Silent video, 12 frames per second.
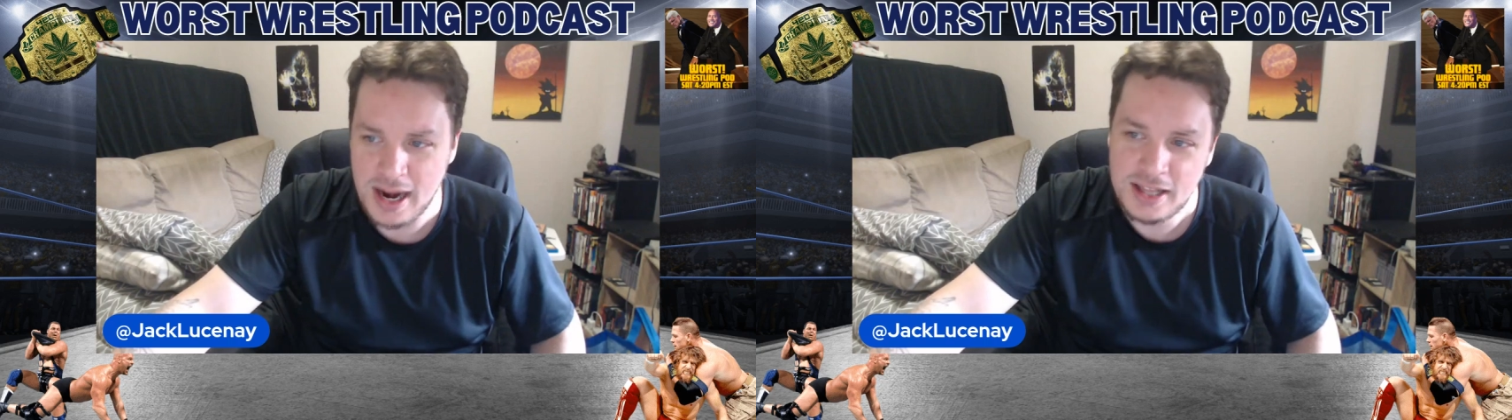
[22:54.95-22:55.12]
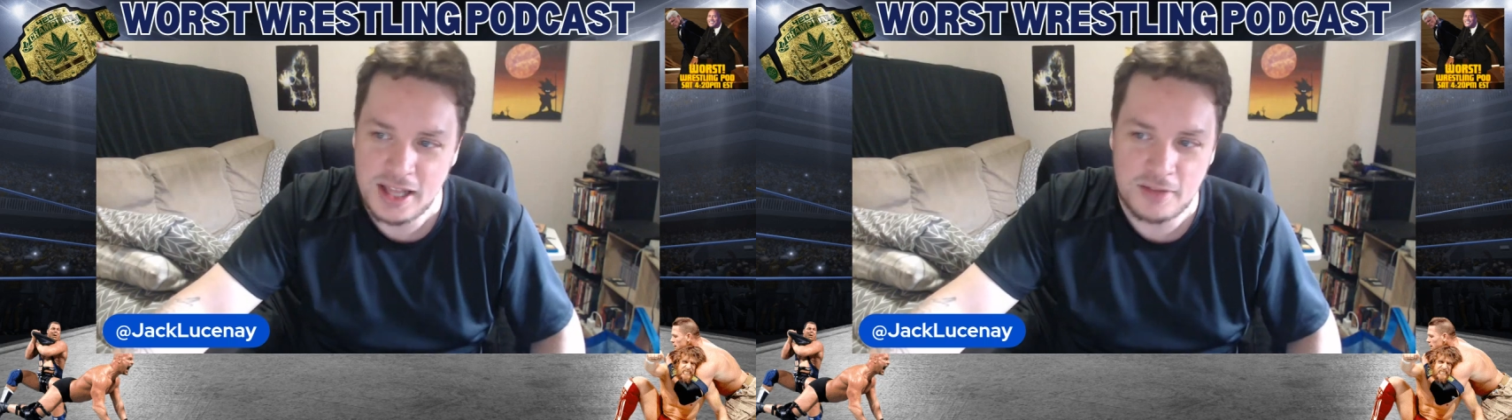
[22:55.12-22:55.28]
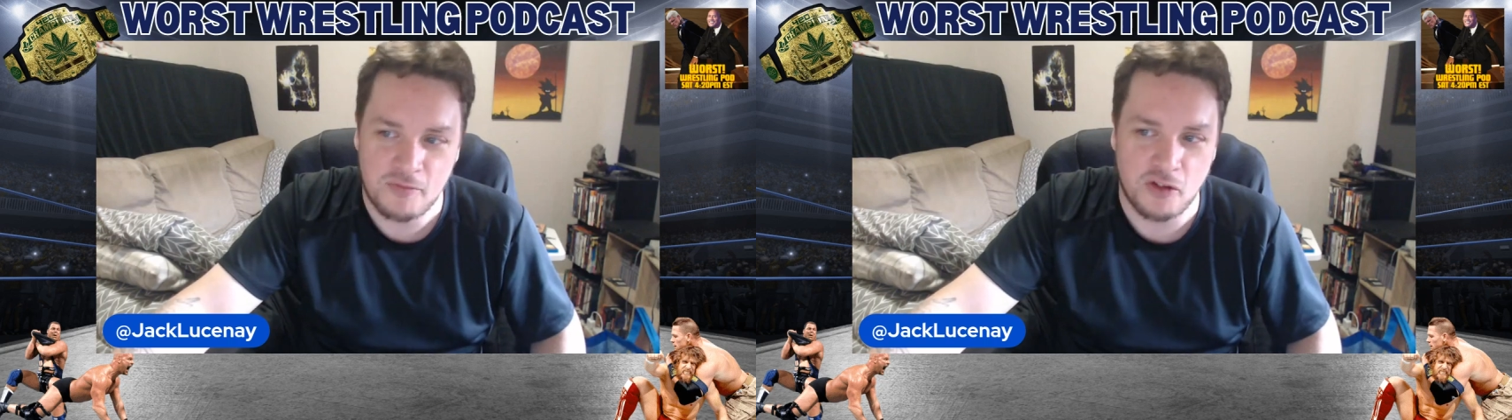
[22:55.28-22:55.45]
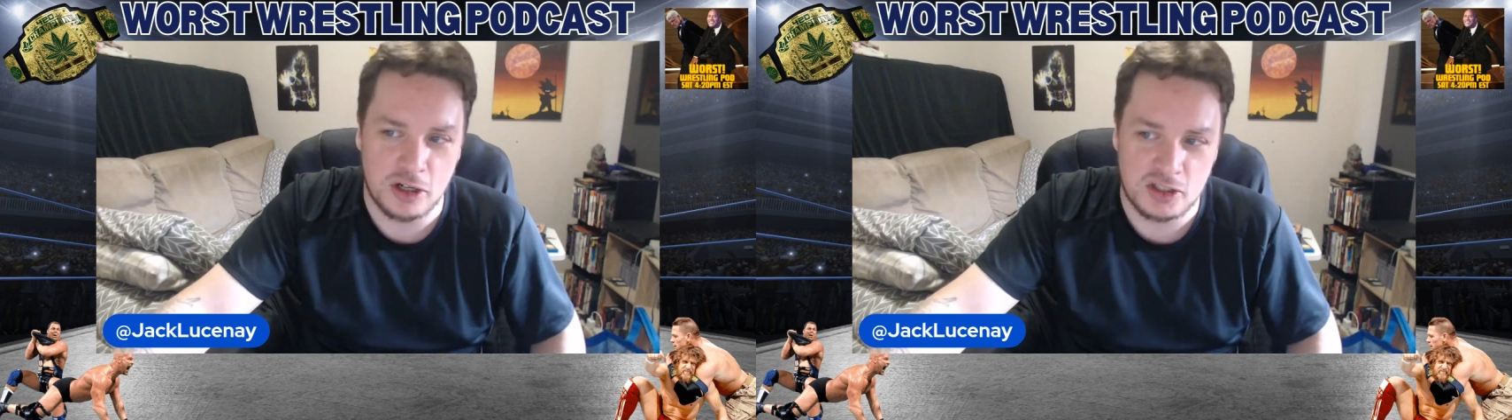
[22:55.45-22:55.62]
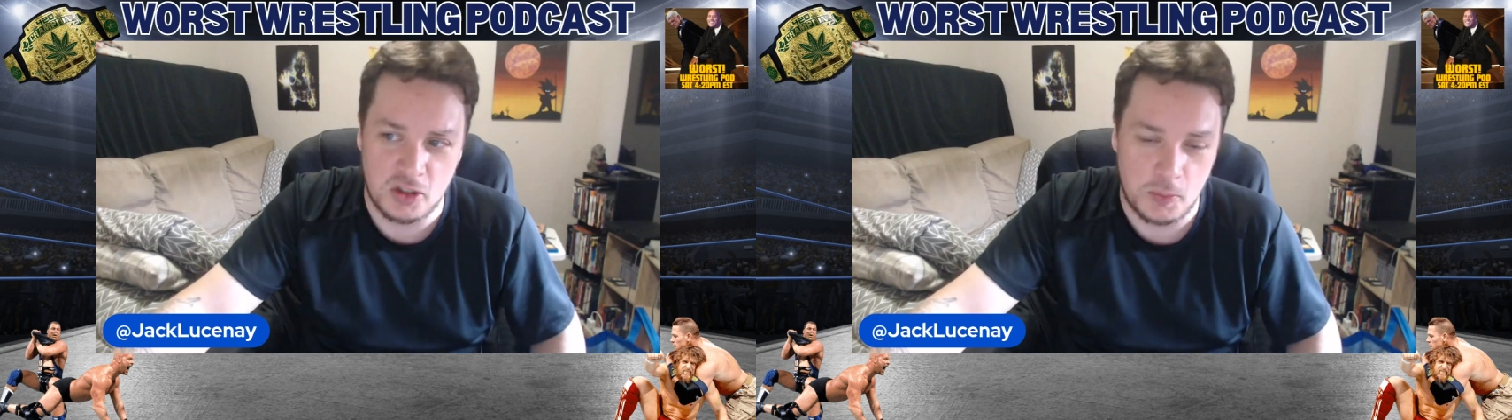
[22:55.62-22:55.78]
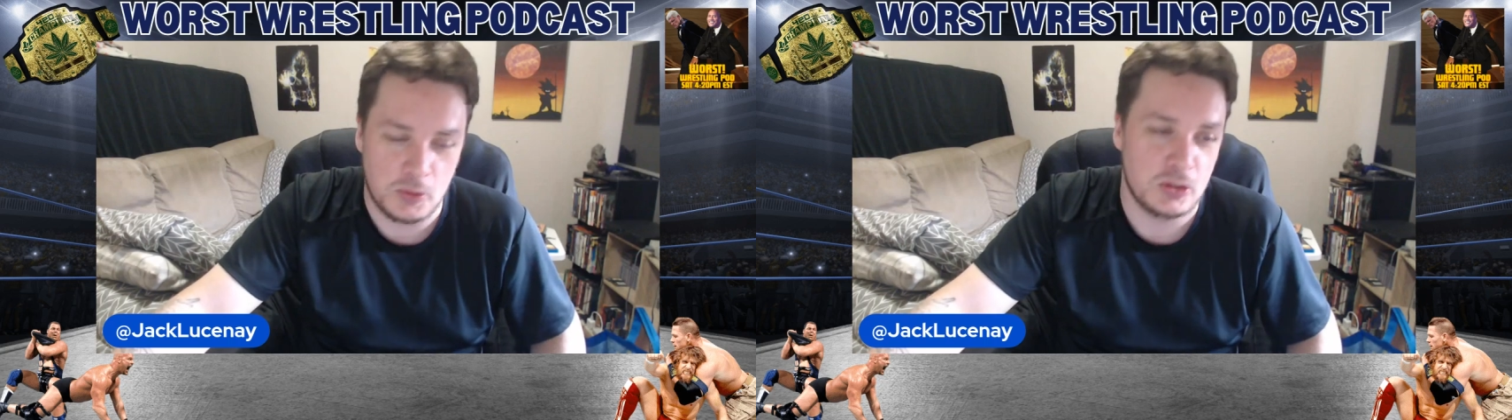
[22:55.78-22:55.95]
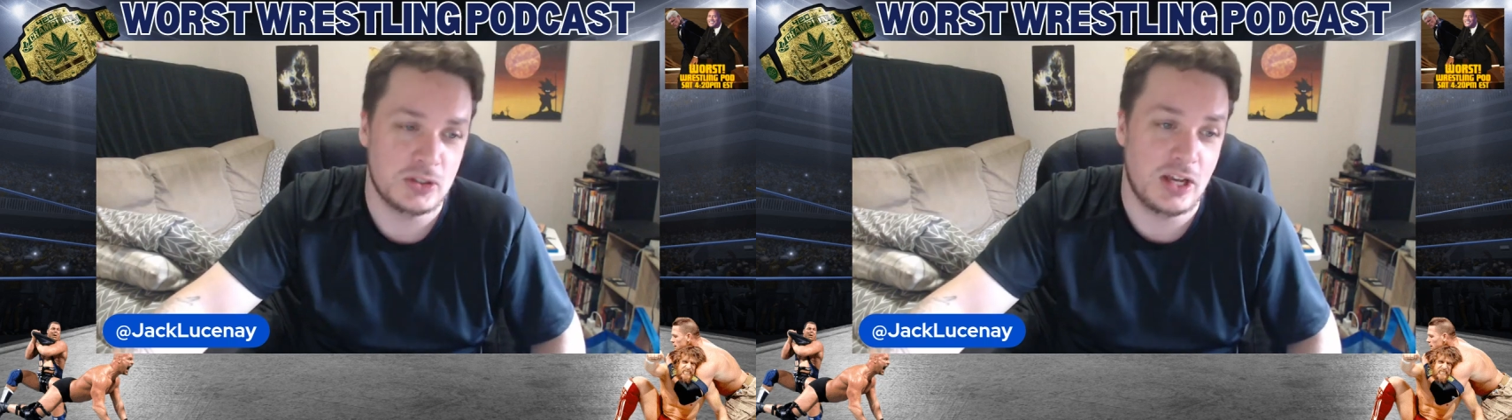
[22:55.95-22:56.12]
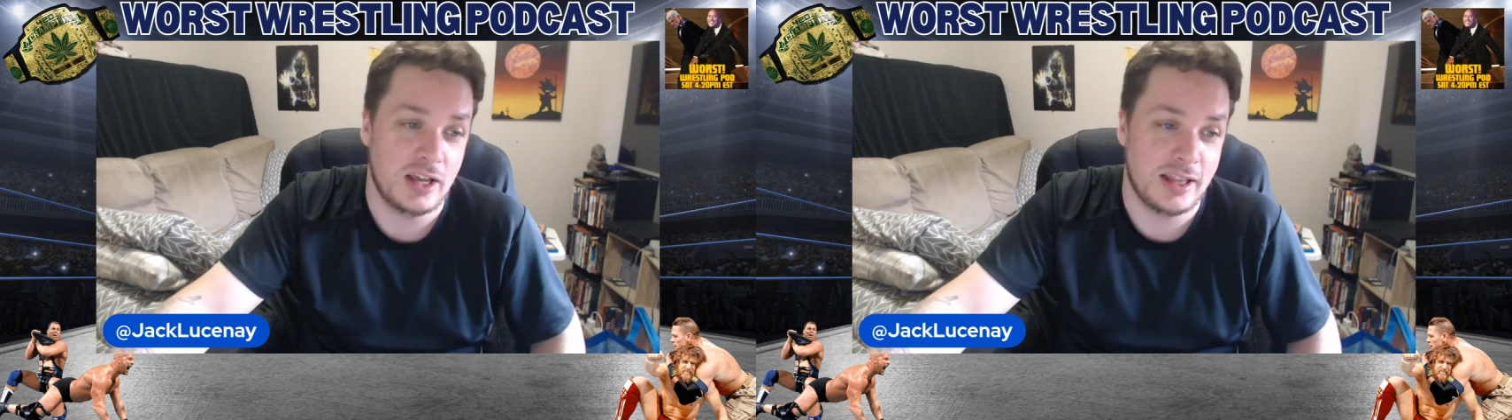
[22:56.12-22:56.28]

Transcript: and then versus the Bulldog,